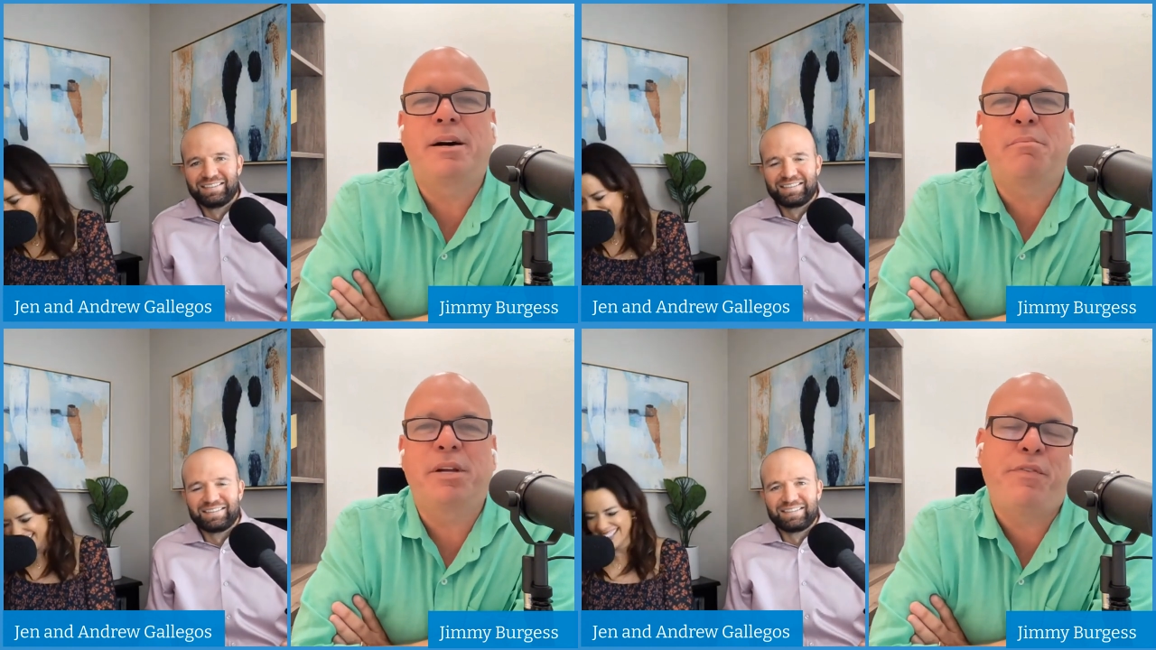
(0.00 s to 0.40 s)

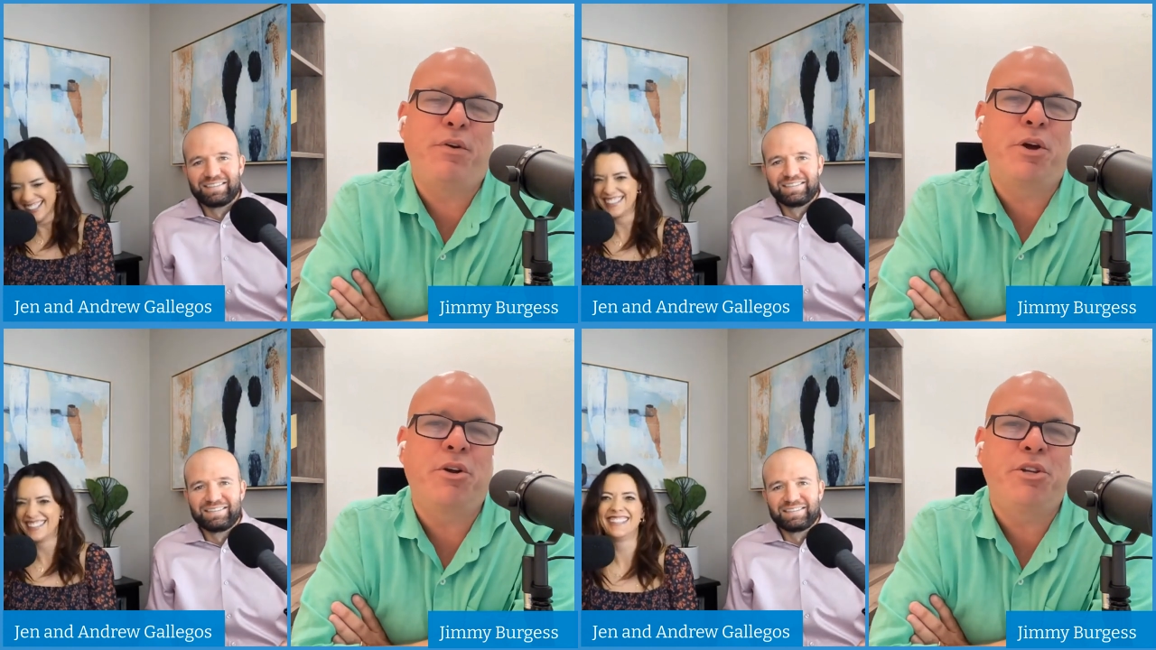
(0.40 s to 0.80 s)
Speaker 1: um, but if
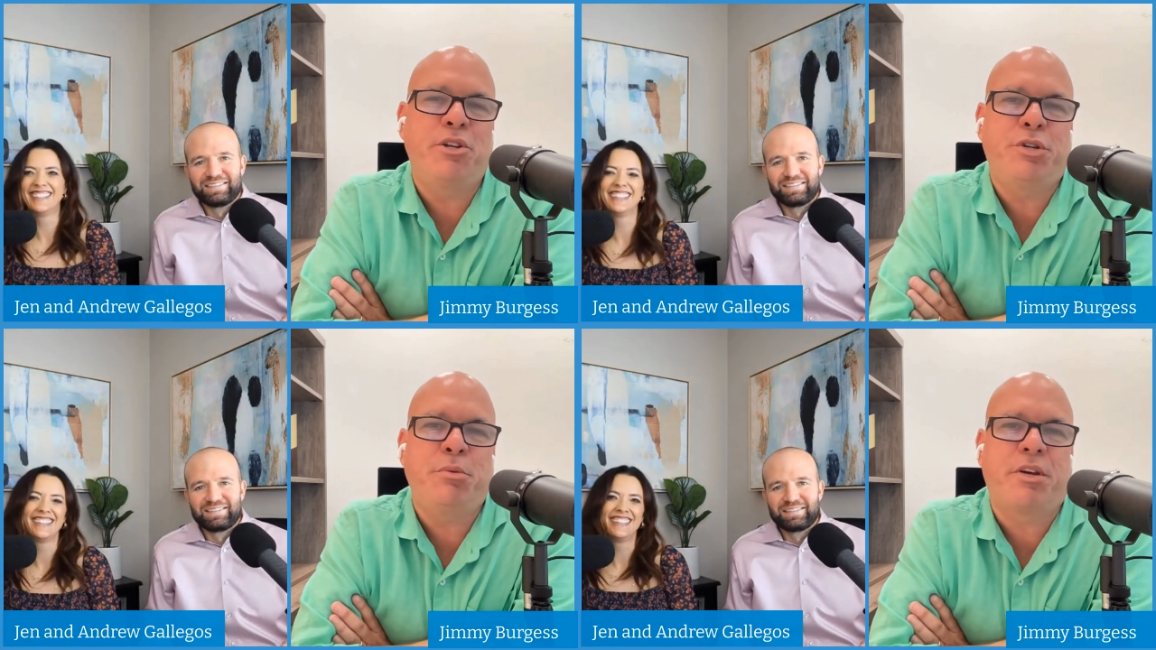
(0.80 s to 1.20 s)
you'll go to
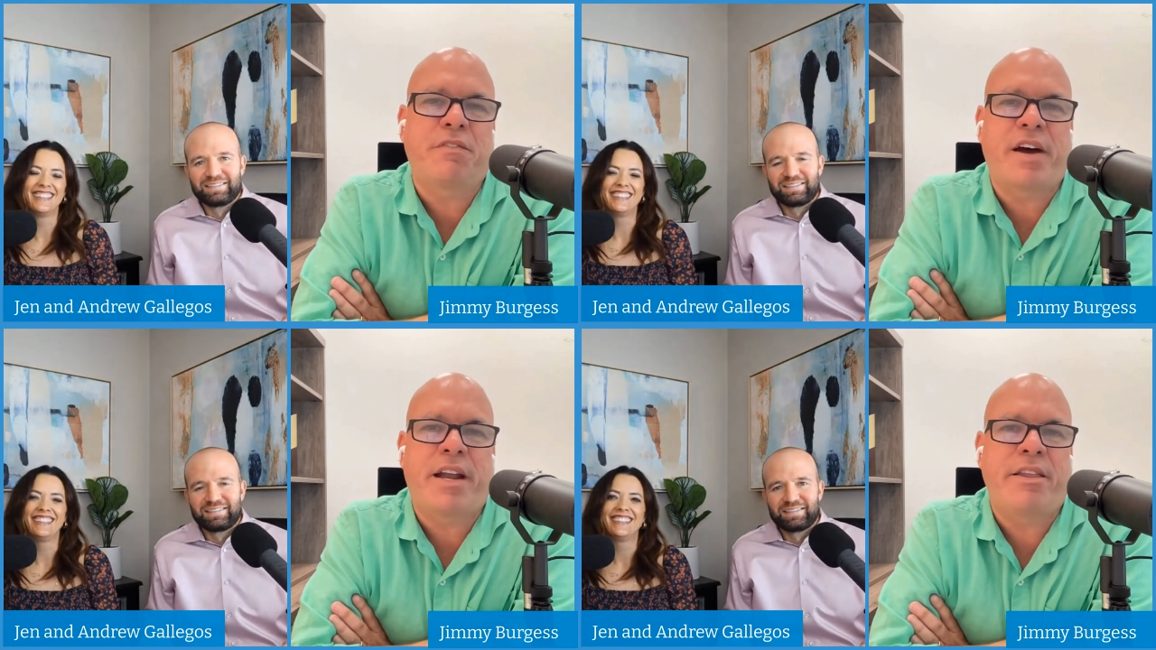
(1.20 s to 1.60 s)
YouTube, you
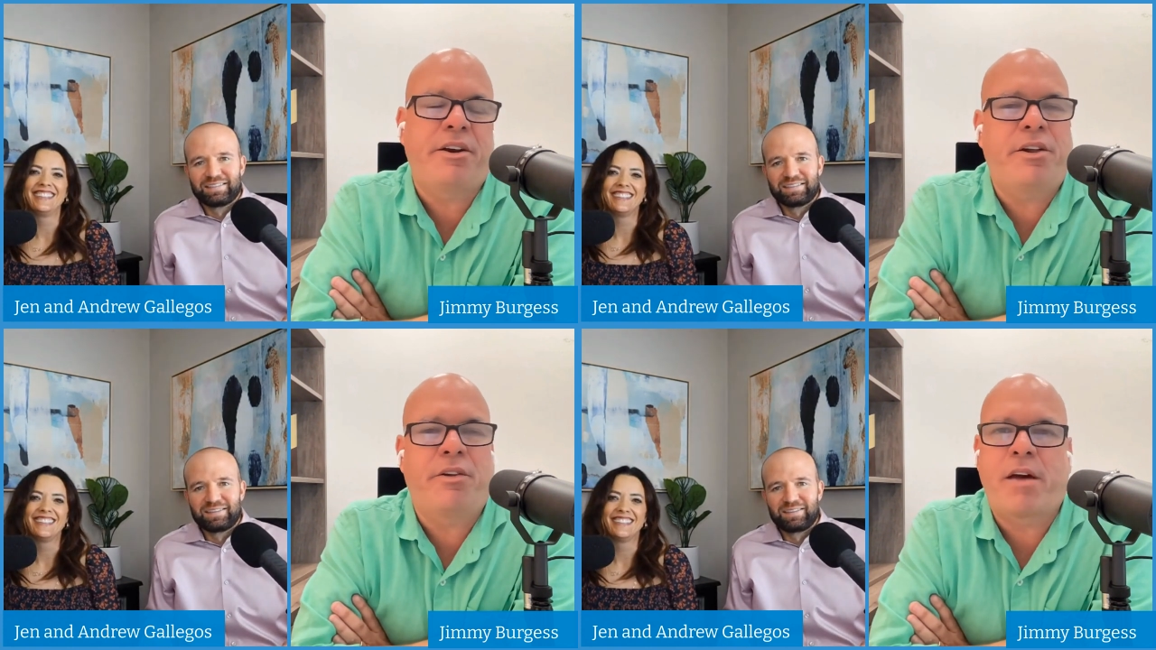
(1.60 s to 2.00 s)
can find it
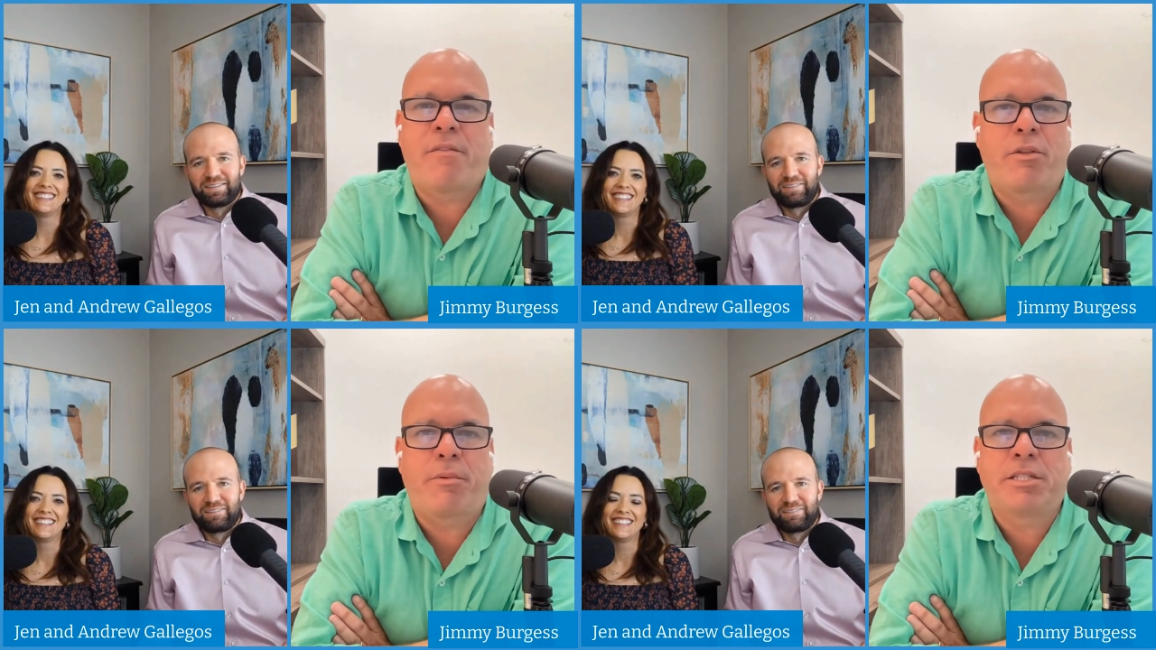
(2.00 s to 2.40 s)
there. It'll have
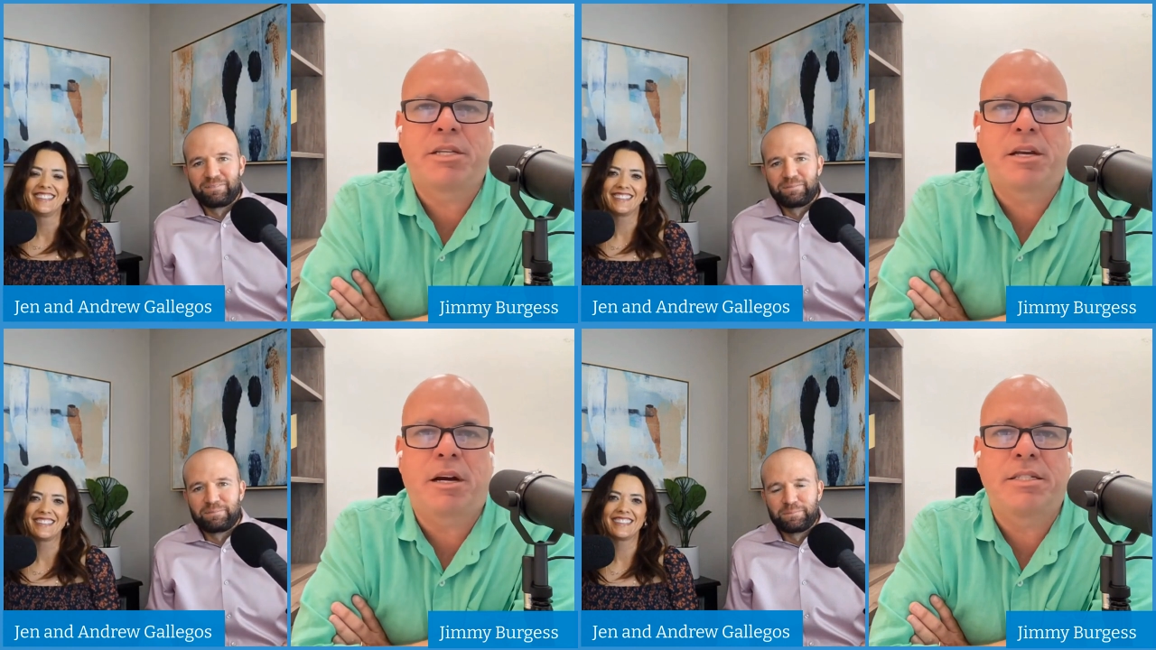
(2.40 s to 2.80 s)
all the rest of
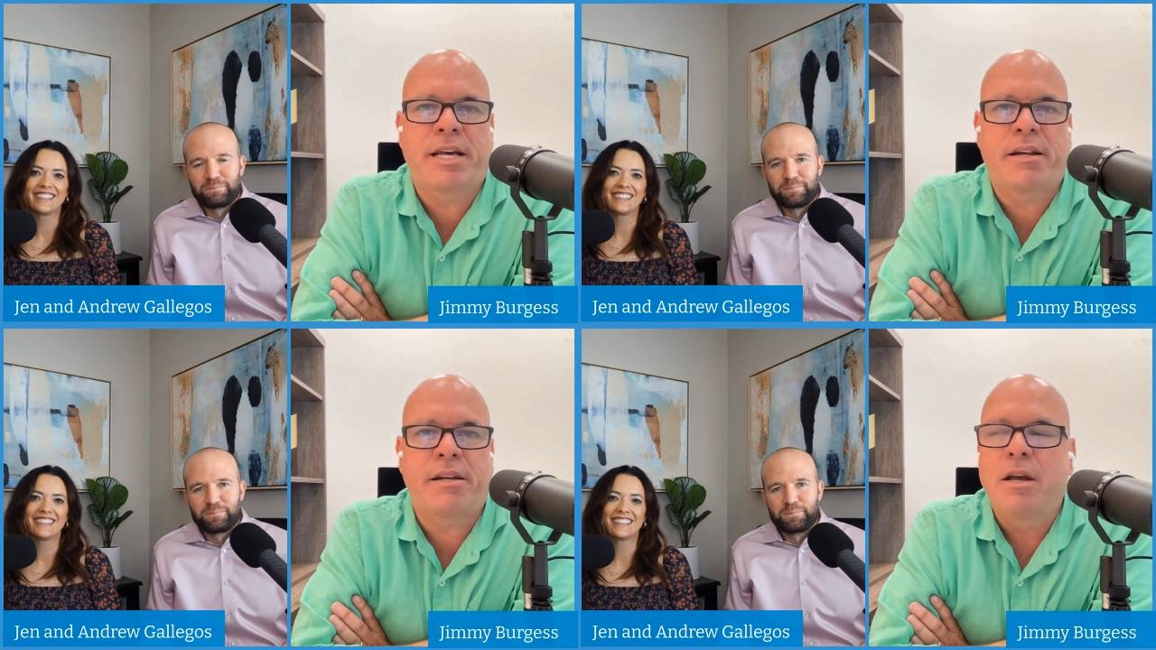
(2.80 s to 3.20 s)
the
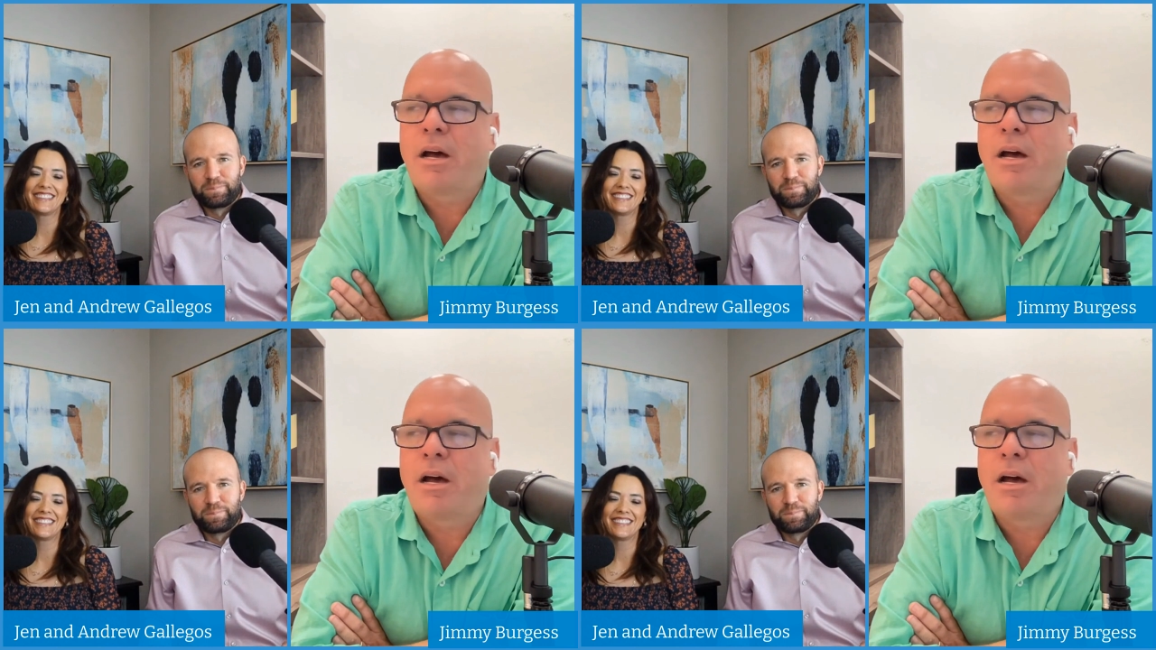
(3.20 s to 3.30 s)
contact.